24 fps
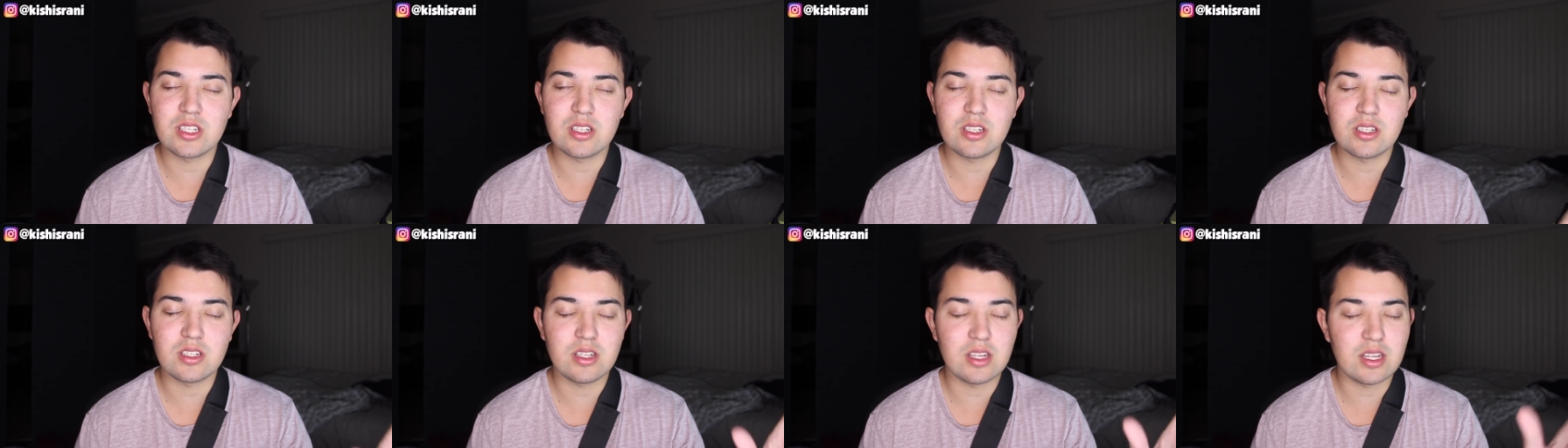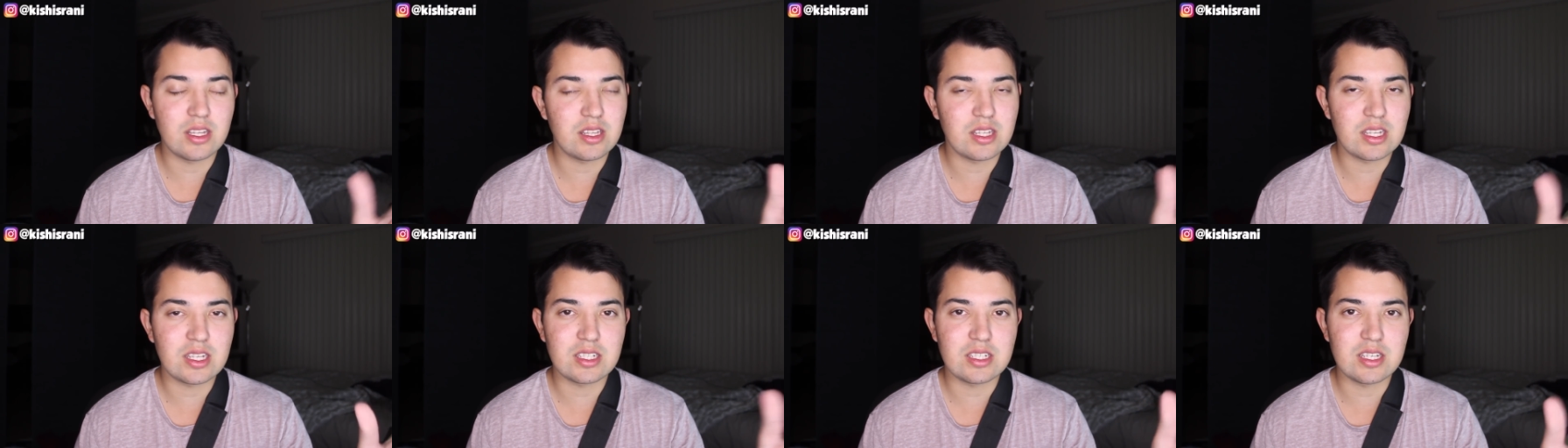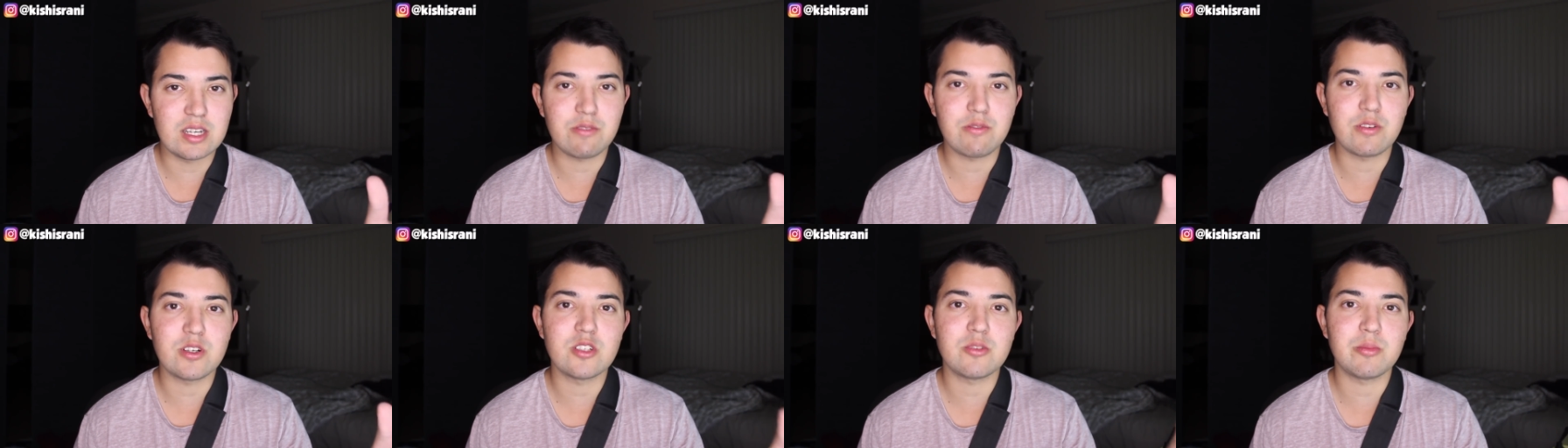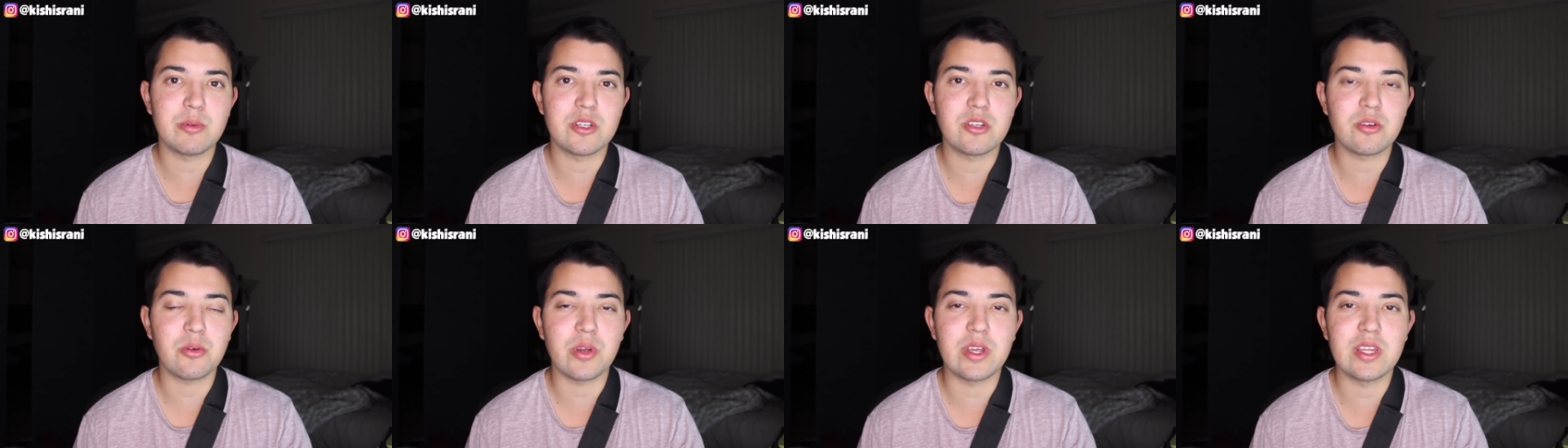and the difference
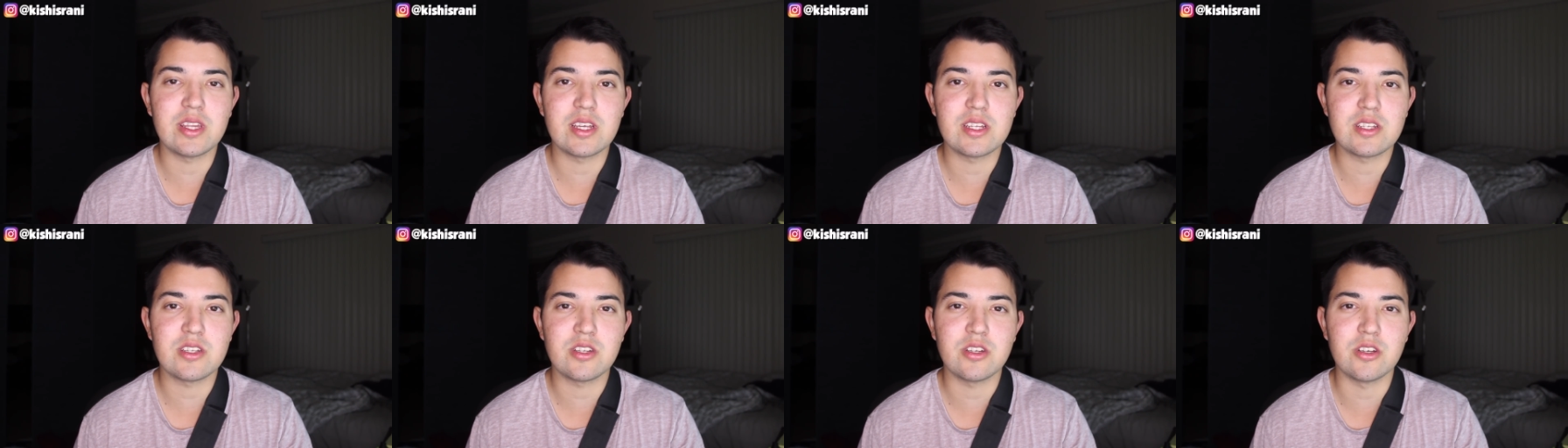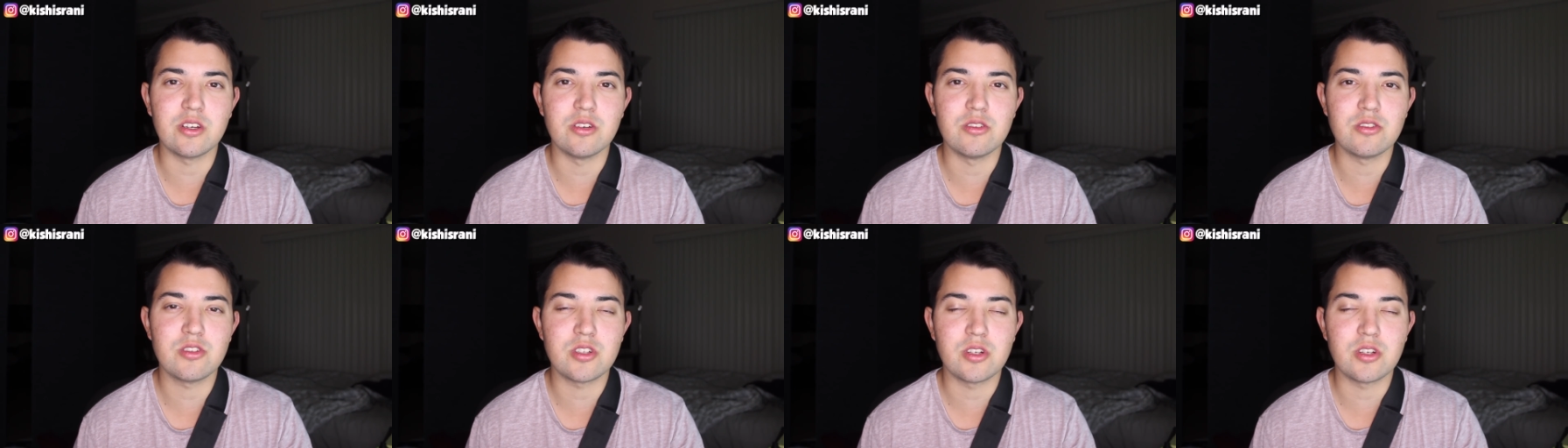between the two.